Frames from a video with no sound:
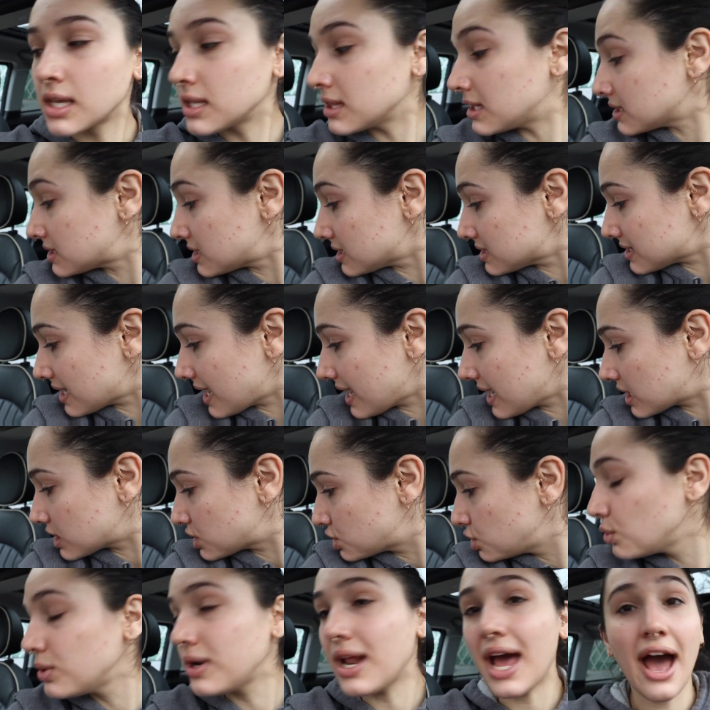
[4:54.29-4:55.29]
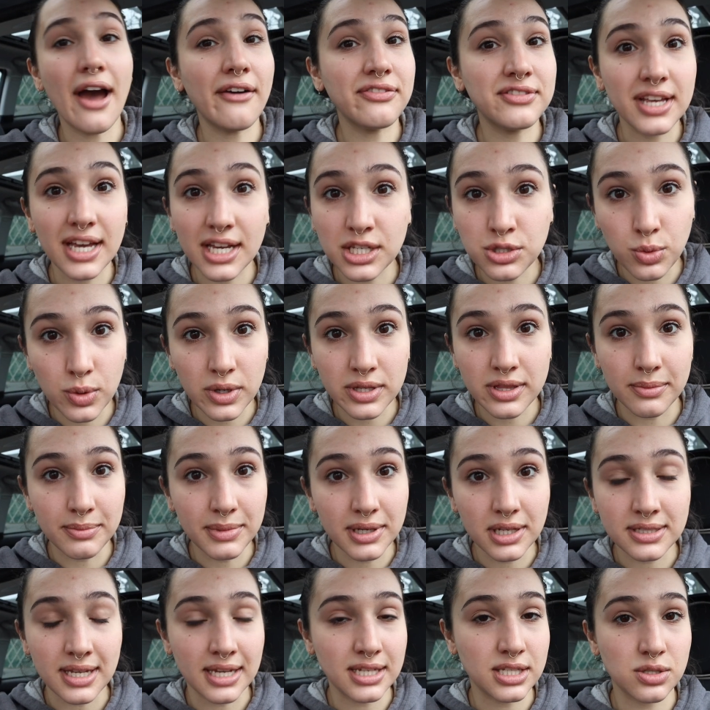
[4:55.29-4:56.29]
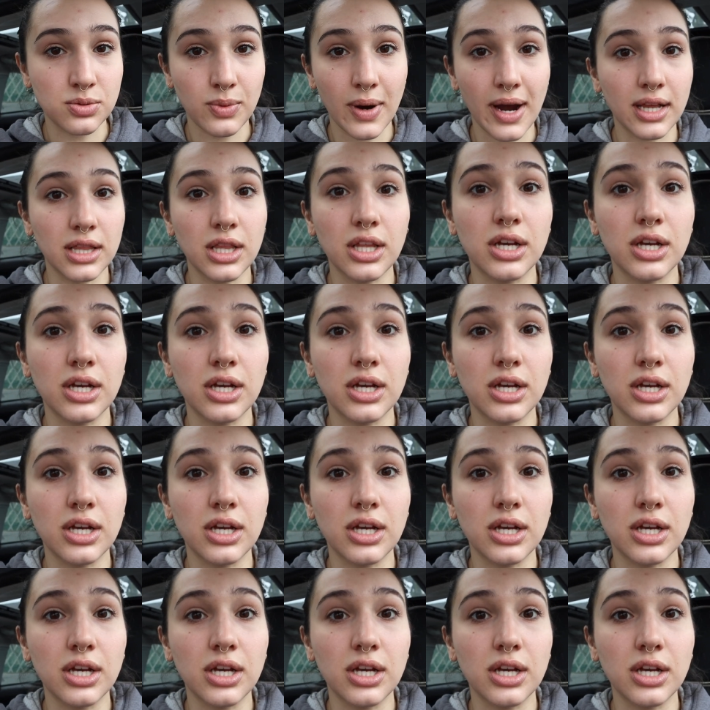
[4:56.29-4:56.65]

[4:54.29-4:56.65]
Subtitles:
This is like 2.5 days worth of meals, I swear.